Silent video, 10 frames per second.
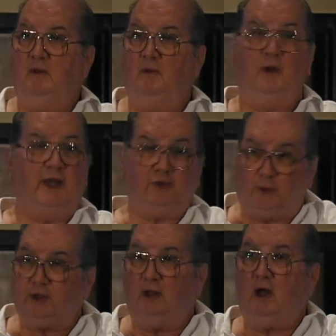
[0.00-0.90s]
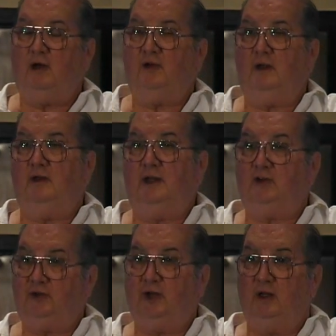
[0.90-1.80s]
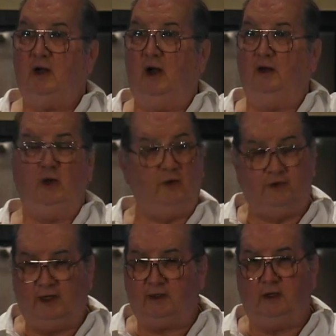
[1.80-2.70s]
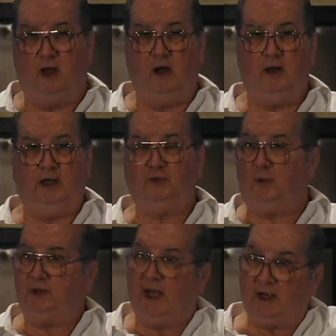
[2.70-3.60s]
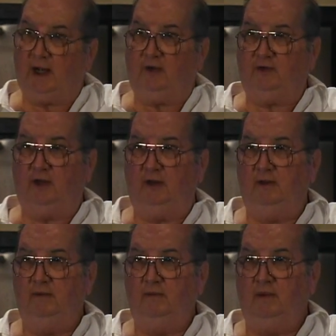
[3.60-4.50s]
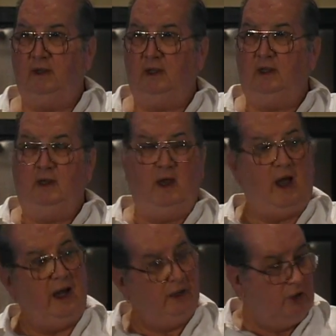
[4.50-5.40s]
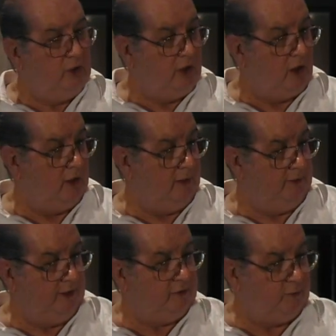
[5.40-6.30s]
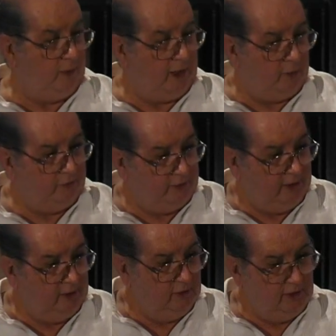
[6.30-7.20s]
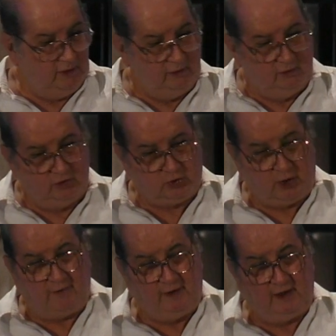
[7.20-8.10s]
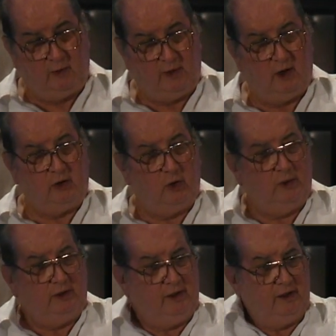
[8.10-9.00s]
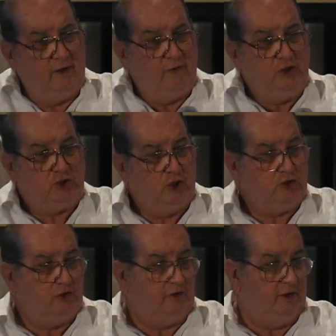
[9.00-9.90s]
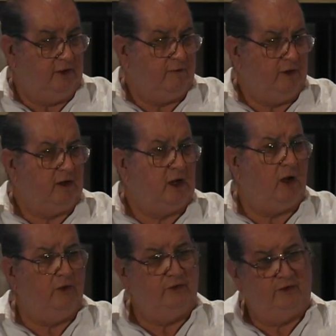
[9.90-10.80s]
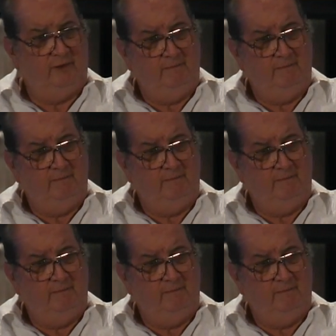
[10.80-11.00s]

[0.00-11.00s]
Well, that's what the law is. That's the law. No, it's not the law. It's what that guy said. I learned all of this when I was in traveling around, going to the different churches and different cults.